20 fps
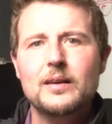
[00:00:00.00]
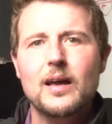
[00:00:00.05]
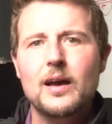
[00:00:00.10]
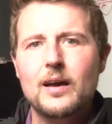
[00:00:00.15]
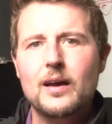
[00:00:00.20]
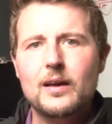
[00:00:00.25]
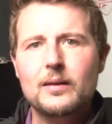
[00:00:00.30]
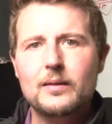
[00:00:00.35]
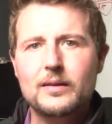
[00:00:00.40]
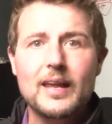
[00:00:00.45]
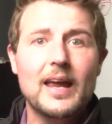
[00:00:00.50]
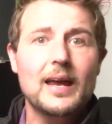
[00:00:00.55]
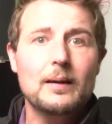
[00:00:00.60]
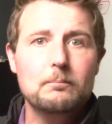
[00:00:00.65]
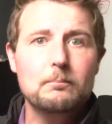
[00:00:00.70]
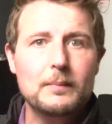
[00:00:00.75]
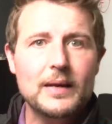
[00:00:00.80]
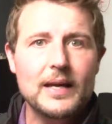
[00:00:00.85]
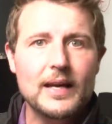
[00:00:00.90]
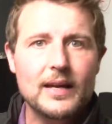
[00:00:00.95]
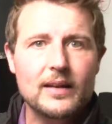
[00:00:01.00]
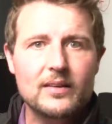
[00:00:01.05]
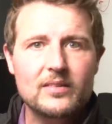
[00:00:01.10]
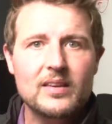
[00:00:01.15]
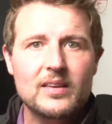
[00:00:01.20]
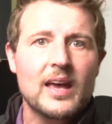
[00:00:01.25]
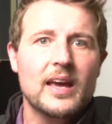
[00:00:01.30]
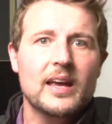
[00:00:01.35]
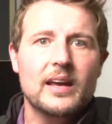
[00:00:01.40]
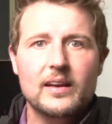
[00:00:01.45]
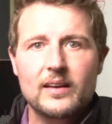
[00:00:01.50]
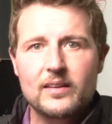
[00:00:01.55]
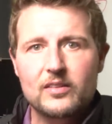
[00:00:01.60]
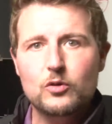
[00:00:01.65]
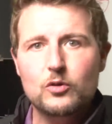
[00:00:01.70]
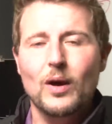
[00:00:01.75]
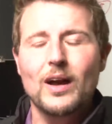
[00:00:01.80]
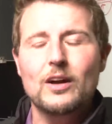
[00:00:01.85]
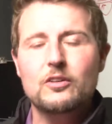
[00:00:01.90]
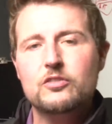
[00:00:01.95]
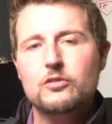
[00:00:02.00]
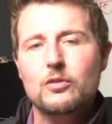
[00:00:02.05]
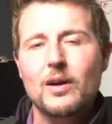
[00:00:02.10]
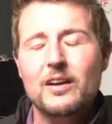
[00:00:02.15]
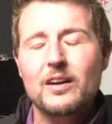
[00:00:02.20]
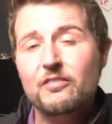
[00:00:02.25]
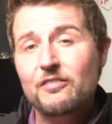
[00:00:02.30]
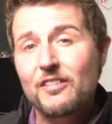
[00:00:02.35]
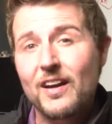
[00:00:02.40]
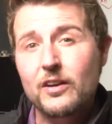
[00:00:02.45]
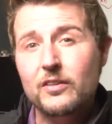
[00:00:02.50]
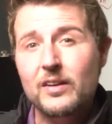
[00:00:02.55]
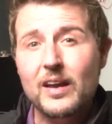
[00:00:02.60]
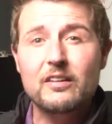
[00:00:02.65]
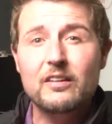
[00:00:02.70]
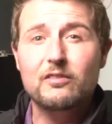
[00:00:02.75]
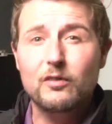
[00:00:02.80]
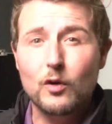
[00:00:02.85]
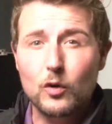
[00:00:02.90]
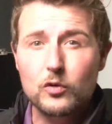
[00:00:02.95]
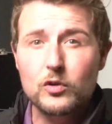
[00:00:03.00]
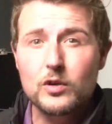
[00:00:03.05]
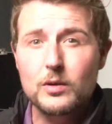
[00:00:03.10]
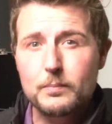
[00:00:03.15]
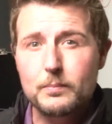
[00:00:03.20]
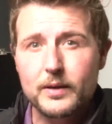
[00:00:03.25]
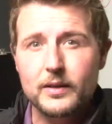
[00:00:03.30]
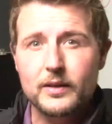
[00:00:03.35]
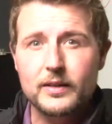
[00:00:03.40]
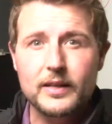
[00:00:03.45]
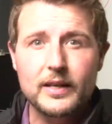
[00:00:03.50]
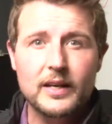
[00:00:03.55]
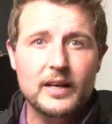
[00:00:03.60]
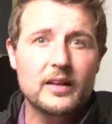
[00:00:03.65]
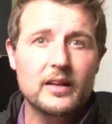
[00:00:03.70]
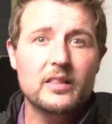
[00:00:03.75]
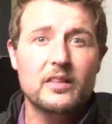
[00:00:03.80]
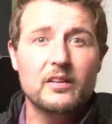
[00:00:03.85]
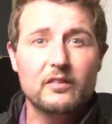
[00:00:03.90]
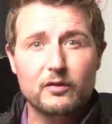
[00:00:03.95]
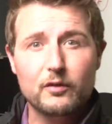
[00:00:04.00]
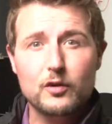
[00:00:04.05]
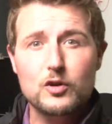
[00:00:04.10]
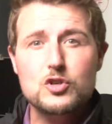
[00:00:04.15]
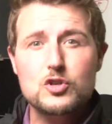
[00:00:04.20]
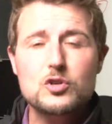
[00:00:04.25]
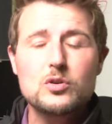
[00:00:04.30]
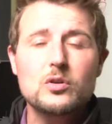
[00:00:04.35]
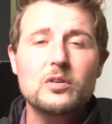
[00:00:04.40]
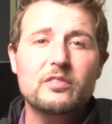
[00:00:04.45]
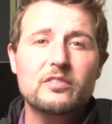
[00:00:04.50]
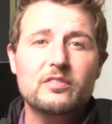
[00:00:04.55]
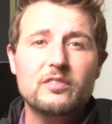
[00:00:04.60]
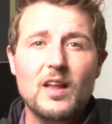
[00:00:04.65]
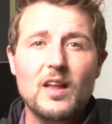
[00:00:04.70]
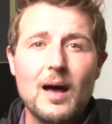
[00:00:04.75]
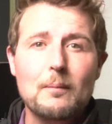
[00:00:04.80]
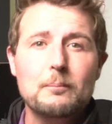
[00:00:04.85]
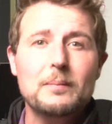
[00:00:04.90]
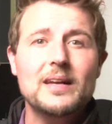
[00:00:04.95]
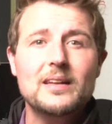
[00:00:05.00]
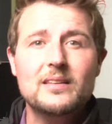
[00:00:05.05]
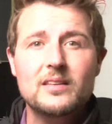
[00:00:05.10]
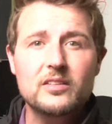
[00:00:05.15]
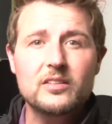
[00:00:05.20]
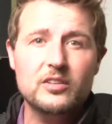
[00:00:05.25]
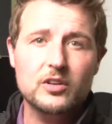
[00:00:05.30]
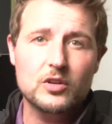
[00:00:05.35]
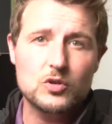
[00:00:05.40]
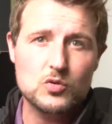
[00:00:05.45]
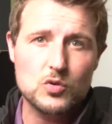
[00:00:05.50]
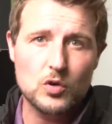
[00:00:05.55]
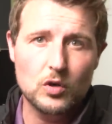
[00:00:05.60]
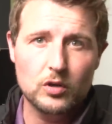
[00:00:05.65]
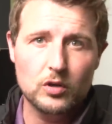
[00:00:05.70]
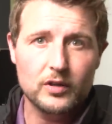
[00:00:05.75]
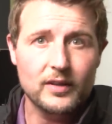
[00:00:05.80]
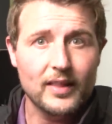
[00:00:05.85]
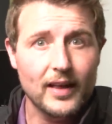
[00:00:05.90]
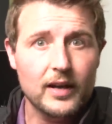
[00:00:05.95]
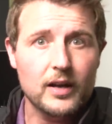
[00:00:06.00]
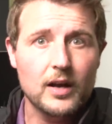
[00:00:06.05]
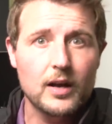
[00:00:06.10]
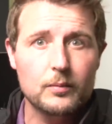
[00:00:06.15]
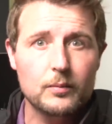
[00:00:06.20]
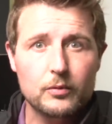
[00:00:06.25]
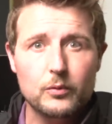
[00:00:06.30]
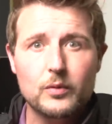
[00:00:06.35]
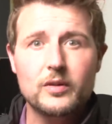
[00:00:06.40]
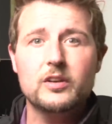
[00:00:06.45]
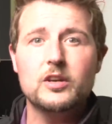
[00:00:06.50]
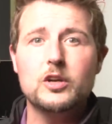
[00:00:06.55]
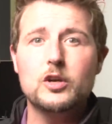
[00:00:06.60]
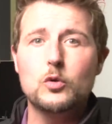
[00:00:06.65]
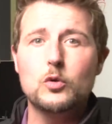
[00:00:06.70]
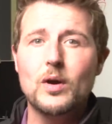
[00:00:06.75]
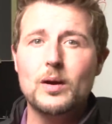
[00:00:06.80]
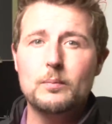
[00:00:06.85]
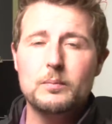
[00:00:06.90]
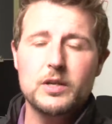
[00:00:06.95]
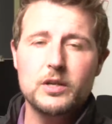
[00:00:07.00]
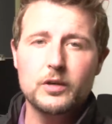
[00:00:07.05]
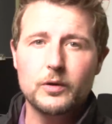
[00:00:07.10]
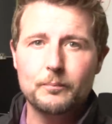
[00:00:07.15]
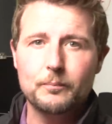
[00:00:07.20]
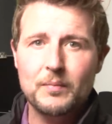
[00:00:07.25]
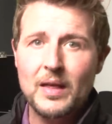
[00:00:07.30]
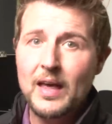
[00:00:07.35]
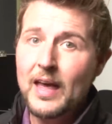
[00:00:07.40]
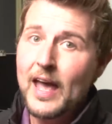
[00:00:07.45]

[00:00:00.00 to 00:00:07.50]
uh, name means is CrowdStrike found a vulnerability in the virtual floppy disk controller that comes with QEMU.